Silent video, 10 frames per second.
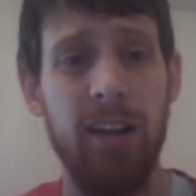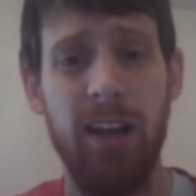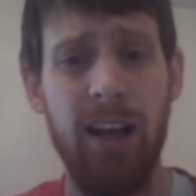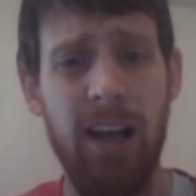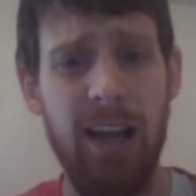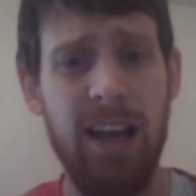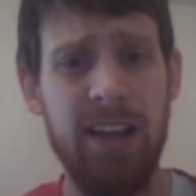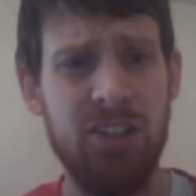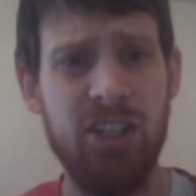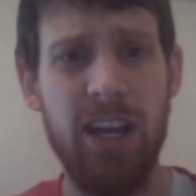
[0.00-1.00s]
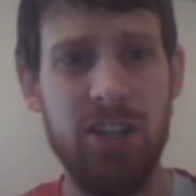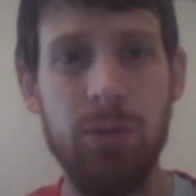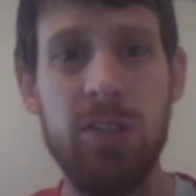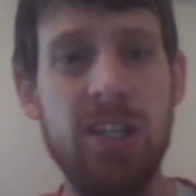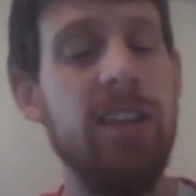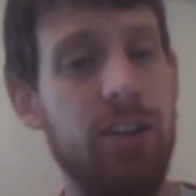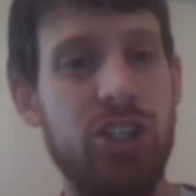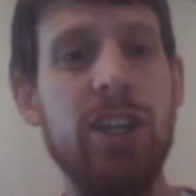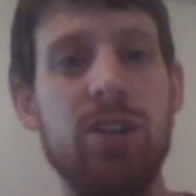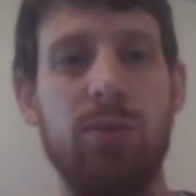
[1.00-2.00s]
as you see that
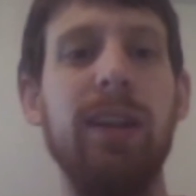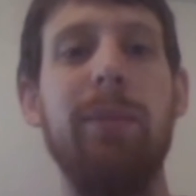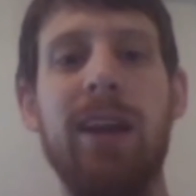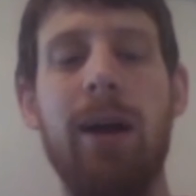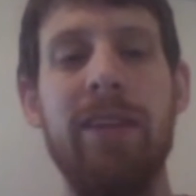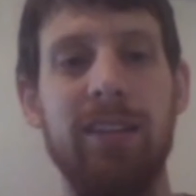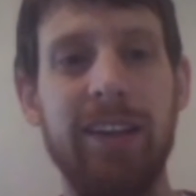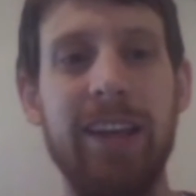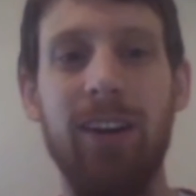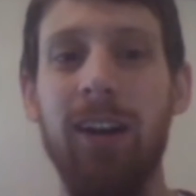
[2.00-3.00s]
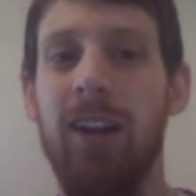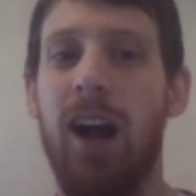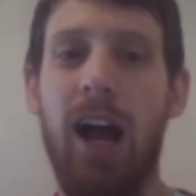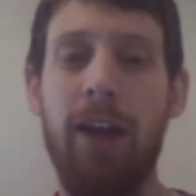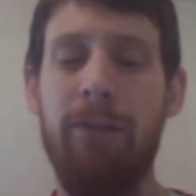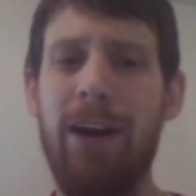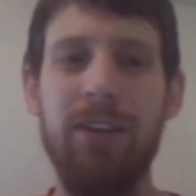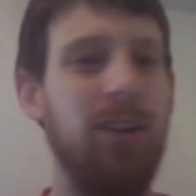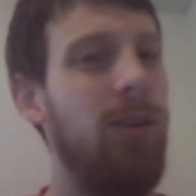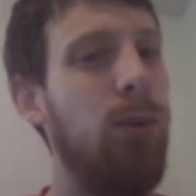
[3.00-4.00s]
she is really becoming the leader. I found
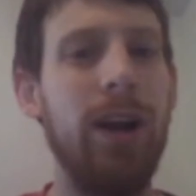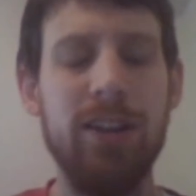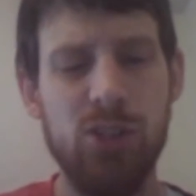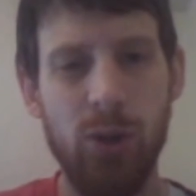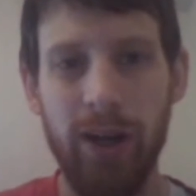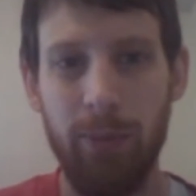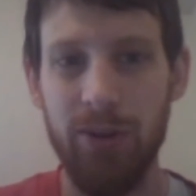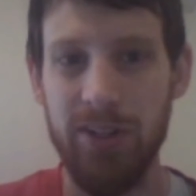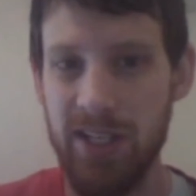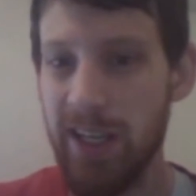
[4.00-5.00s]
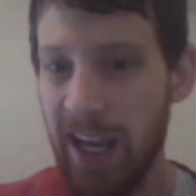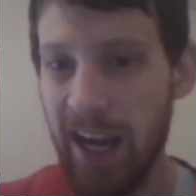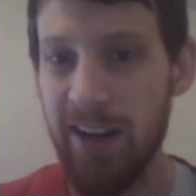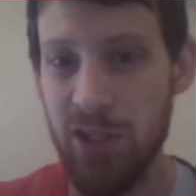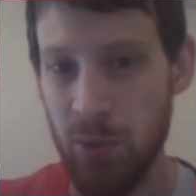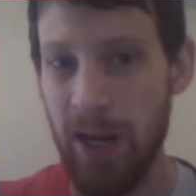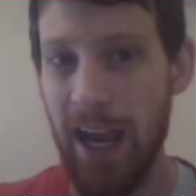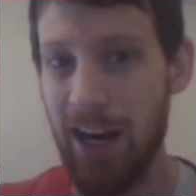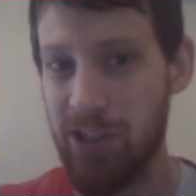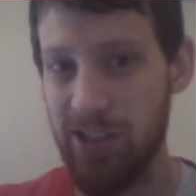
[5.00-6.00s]
it quite enjoyable to see Kanan's
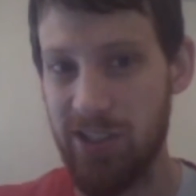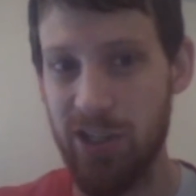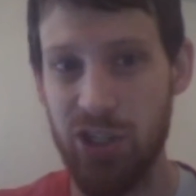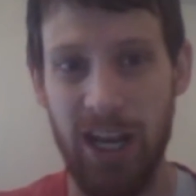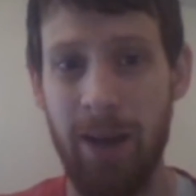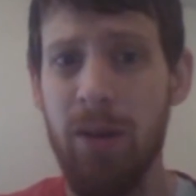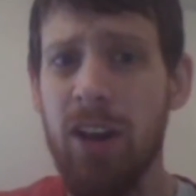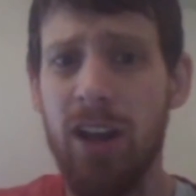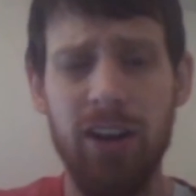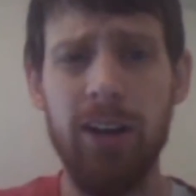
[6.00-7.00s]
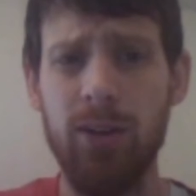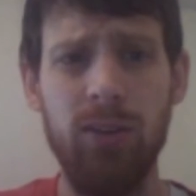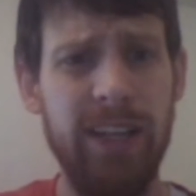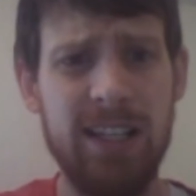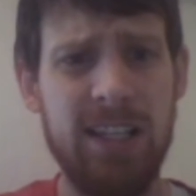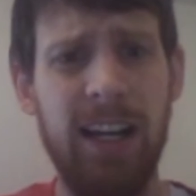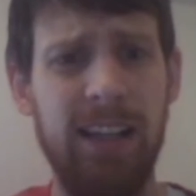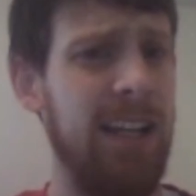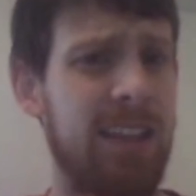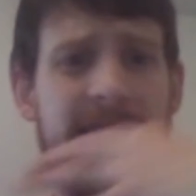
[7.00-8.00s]
reactions to Cham, not only as kind of
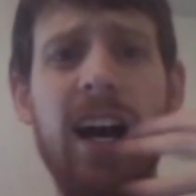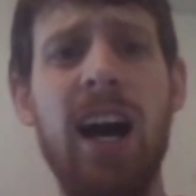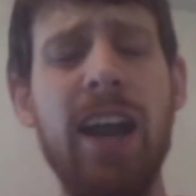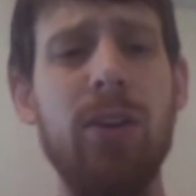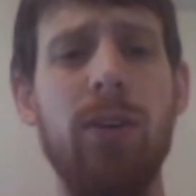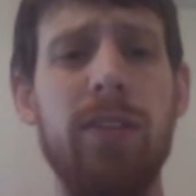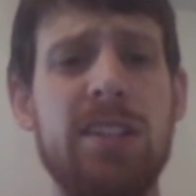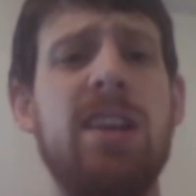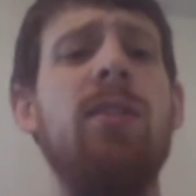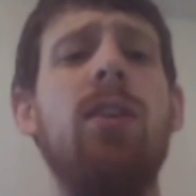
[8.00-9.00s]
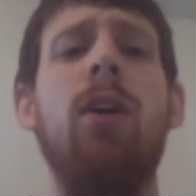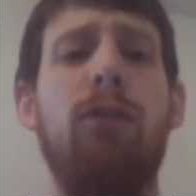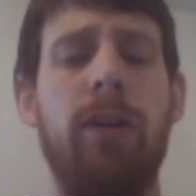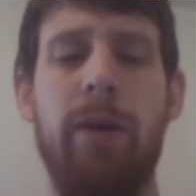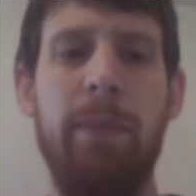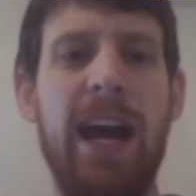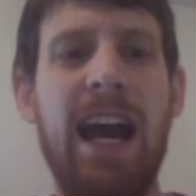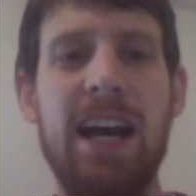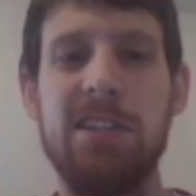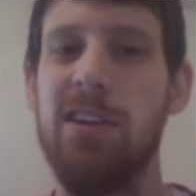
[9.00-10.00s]
like this idol and this hero from a
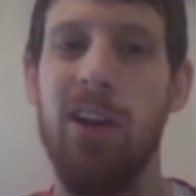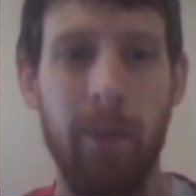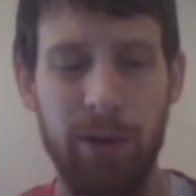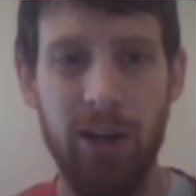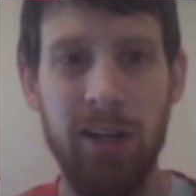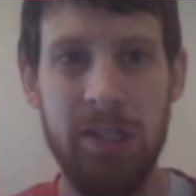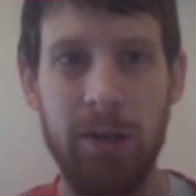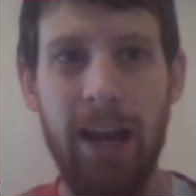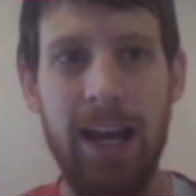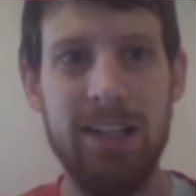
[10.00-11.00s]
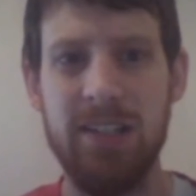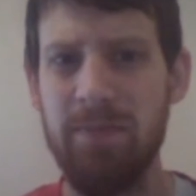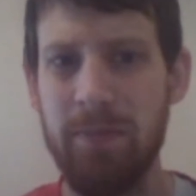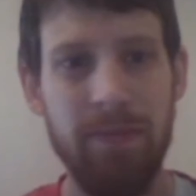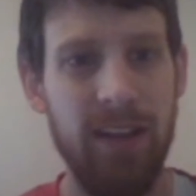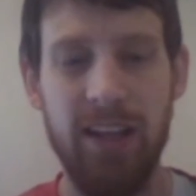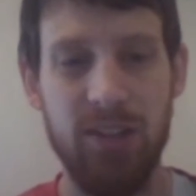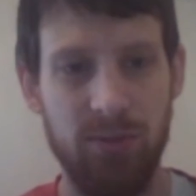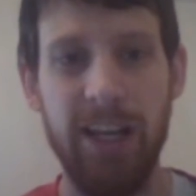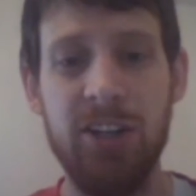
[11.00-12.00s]
past, but also as his
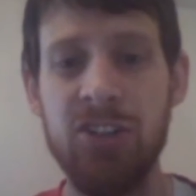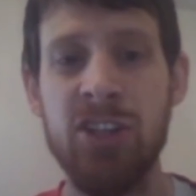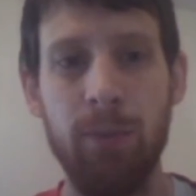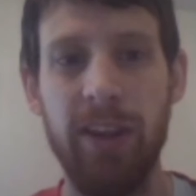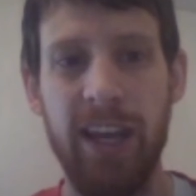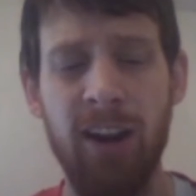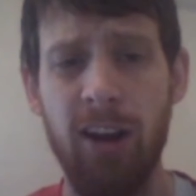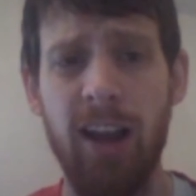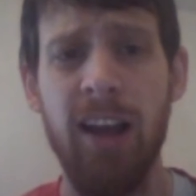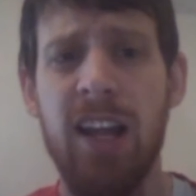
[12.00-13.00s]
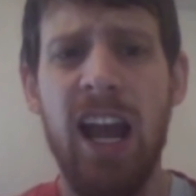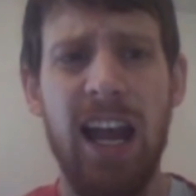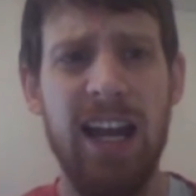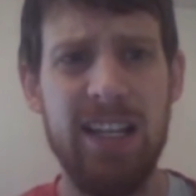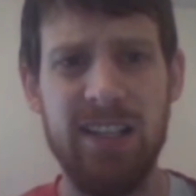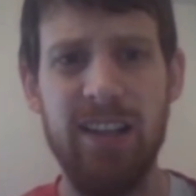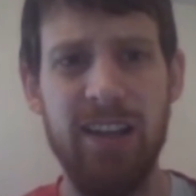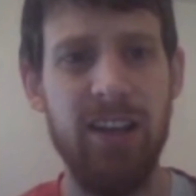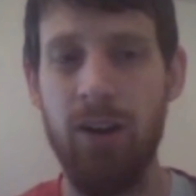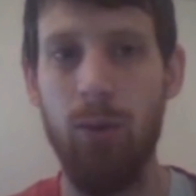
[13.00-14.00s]
relationship with Hera, as
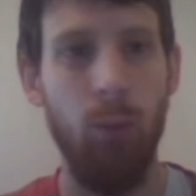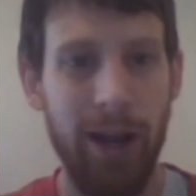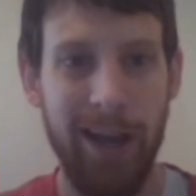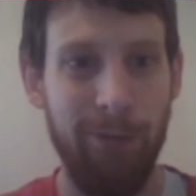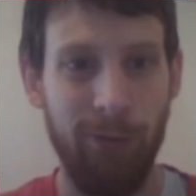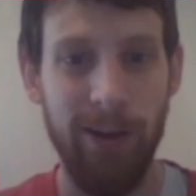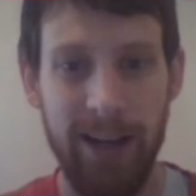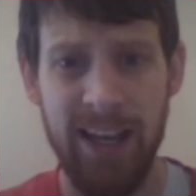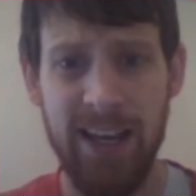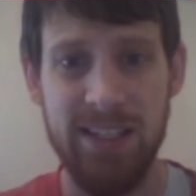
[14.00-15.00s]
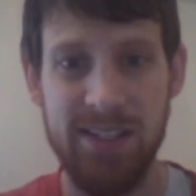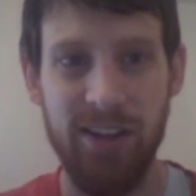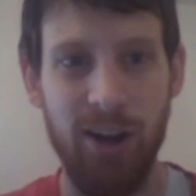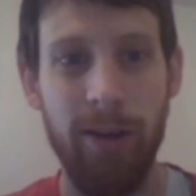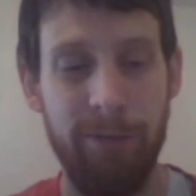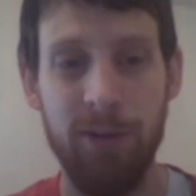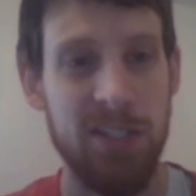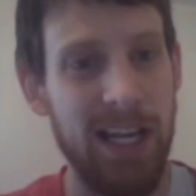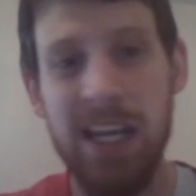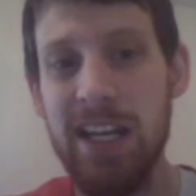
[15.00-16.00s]
whatever it is, he feels
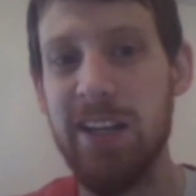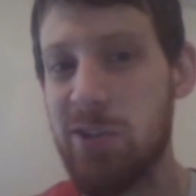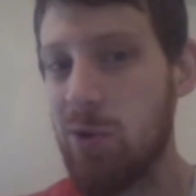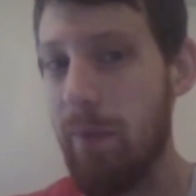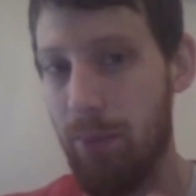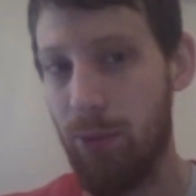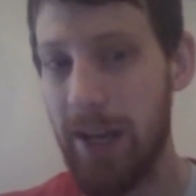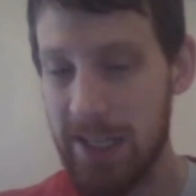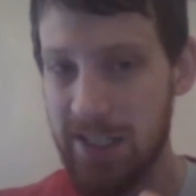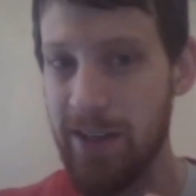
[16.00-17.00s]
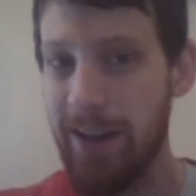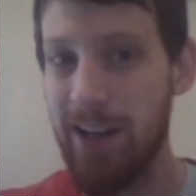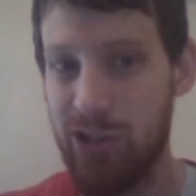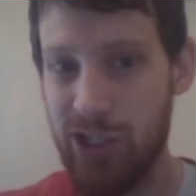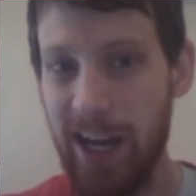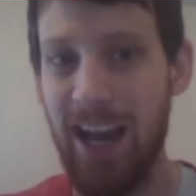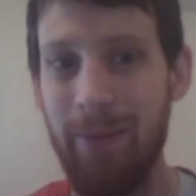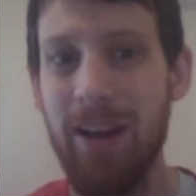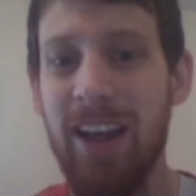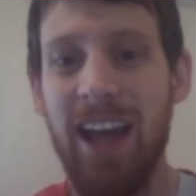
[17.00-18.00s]
like he needs to impress
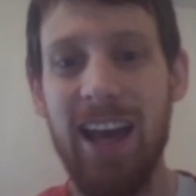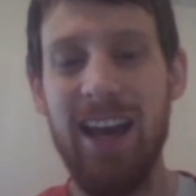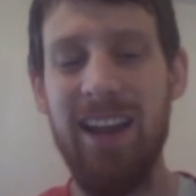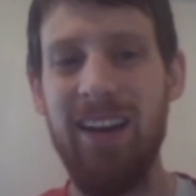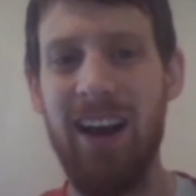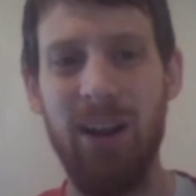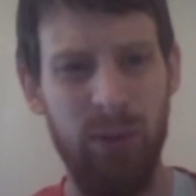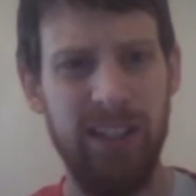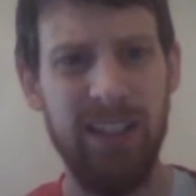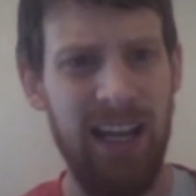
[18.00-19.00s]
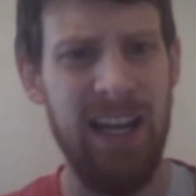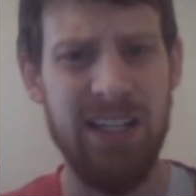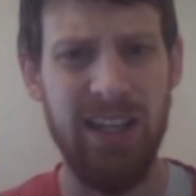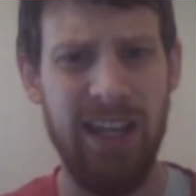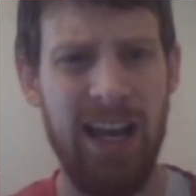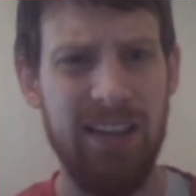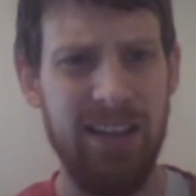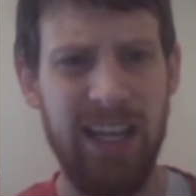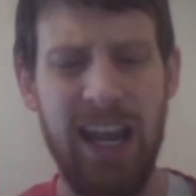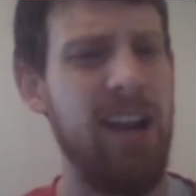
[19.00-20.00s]
Cham. And I really liked that
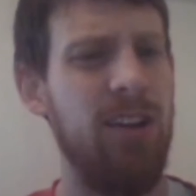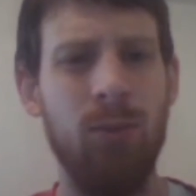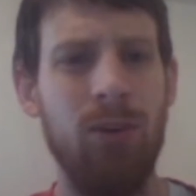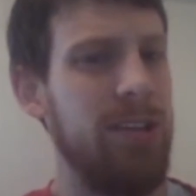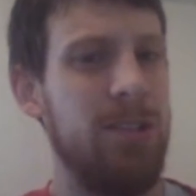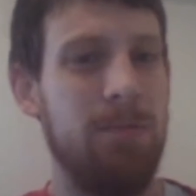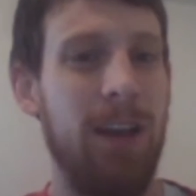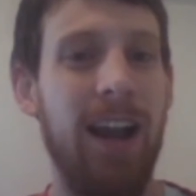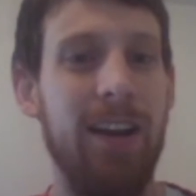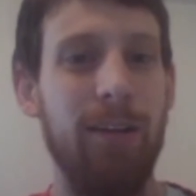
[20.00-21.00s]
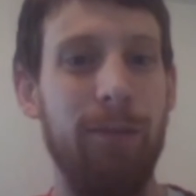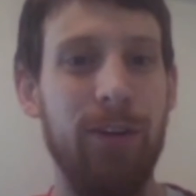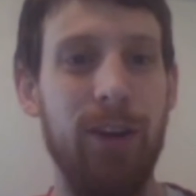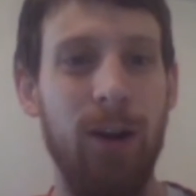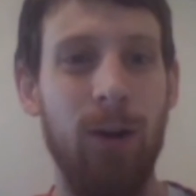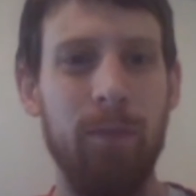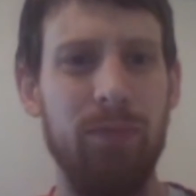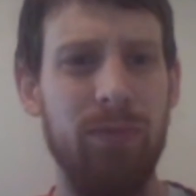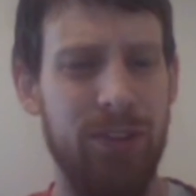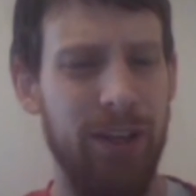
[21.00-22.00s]
Kanan was kind of
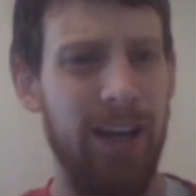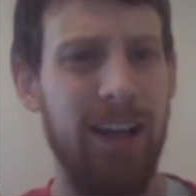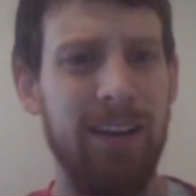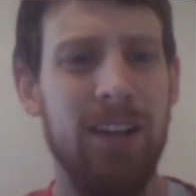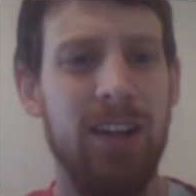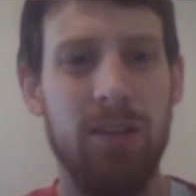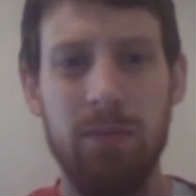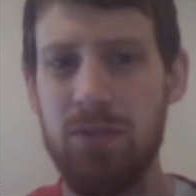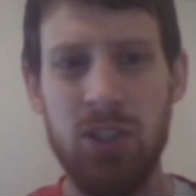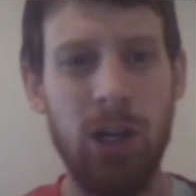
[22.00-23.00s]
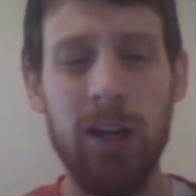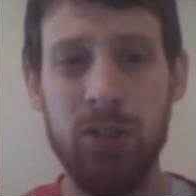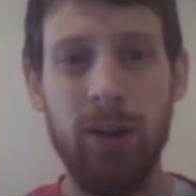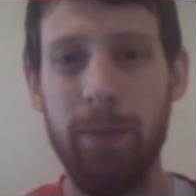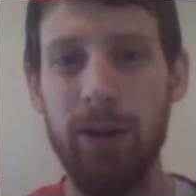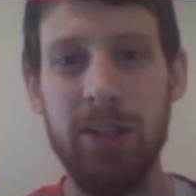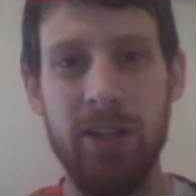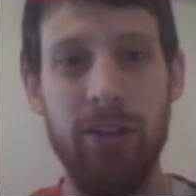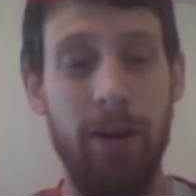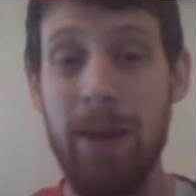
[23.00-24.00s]
the starstruck, but
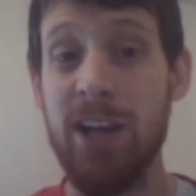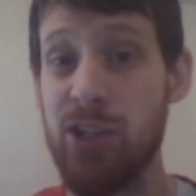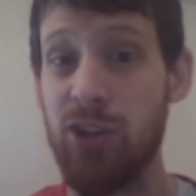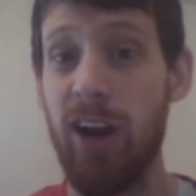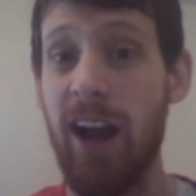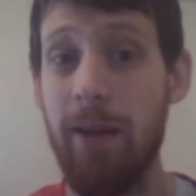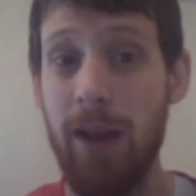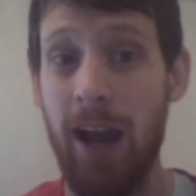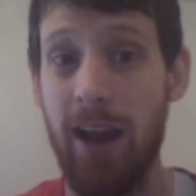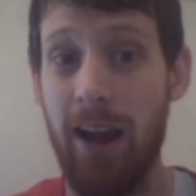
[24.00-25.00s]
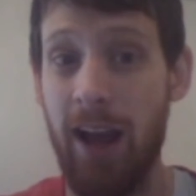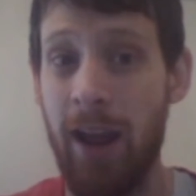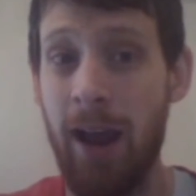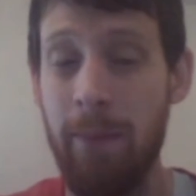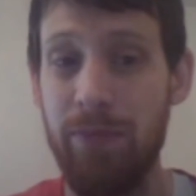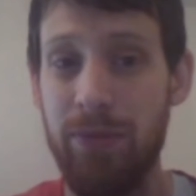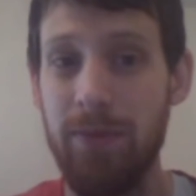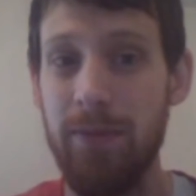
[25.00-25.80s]
also the make sure I'm